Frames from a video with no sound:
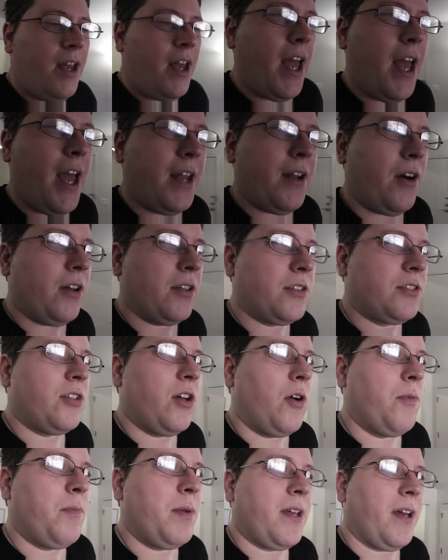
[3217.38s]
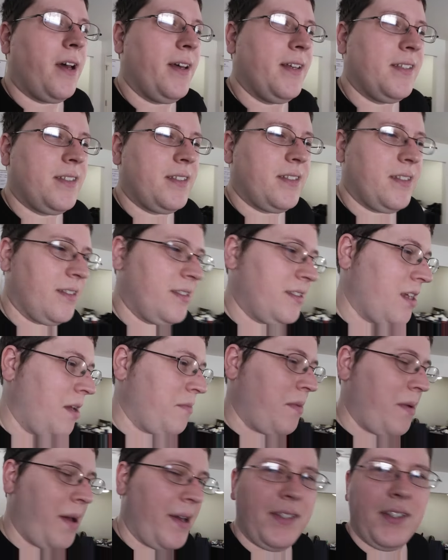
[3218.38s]
And also because
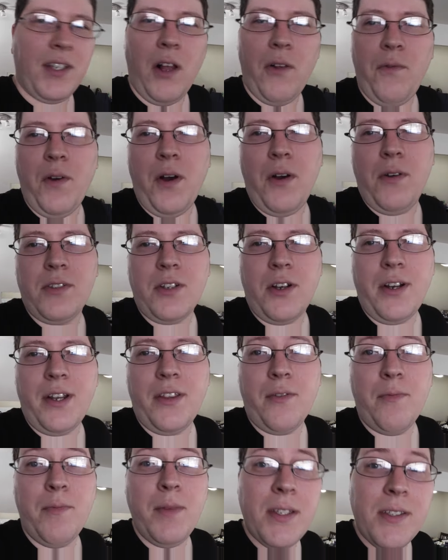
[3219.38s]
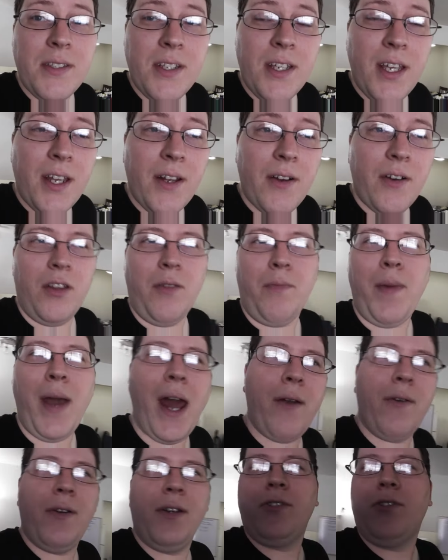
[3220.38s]
some of my cell phones are either missing, or the
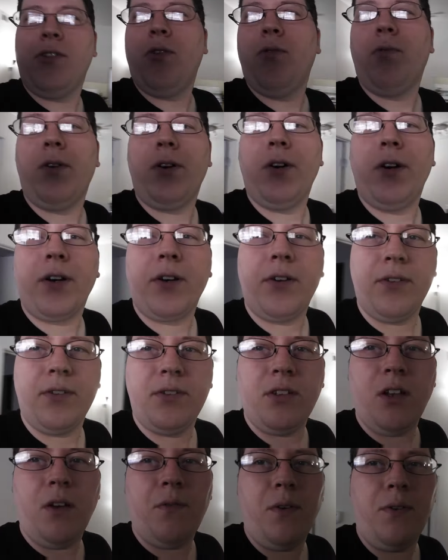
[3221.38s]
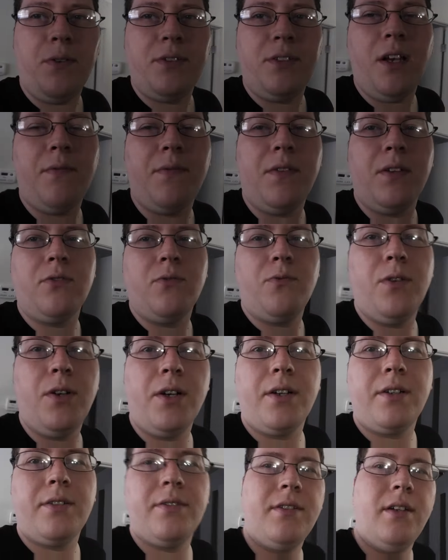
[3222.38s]
batteries don't work, or the cell phone itself doesn't
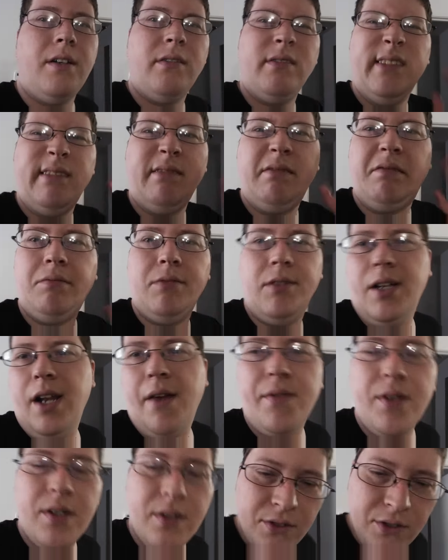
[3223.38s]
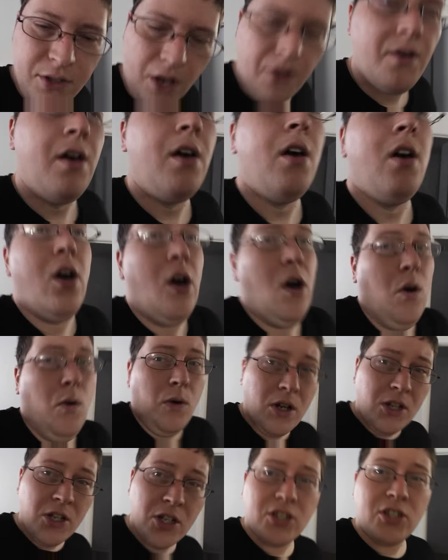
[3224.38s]
work, so whatever. So
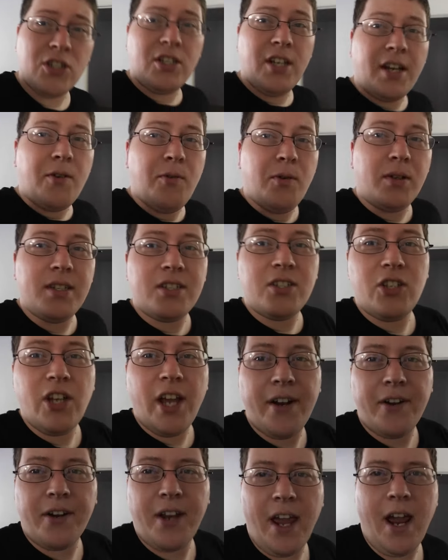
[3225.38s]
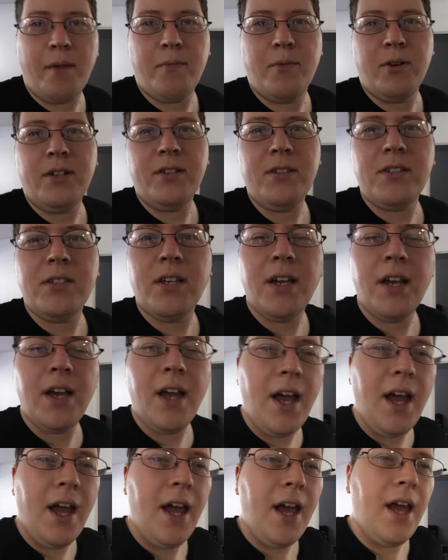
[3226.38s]
we'll just stick with the standard cameras,
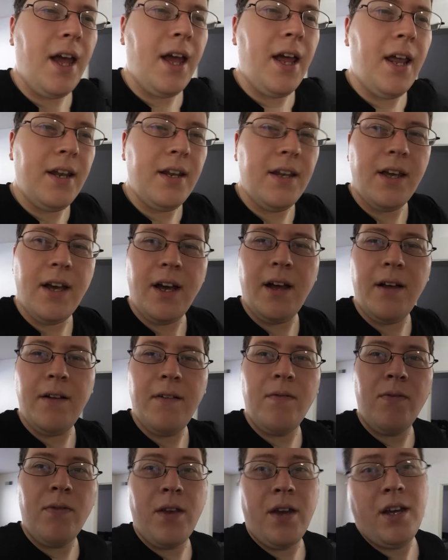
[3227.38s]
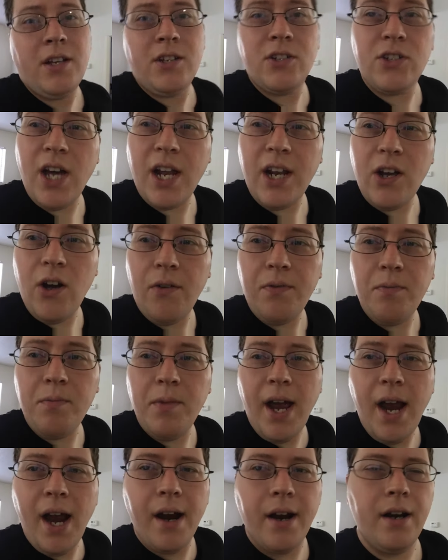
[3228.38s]
and just gotta go
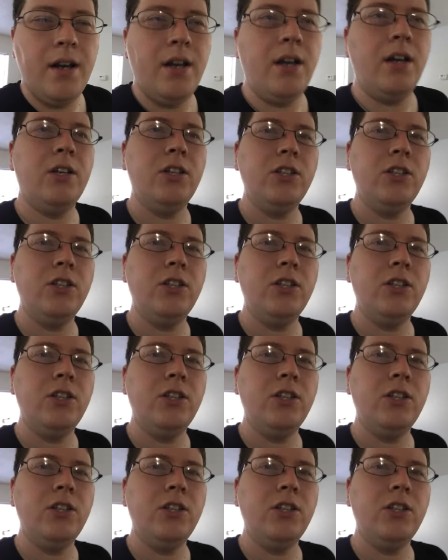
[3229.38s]
from there.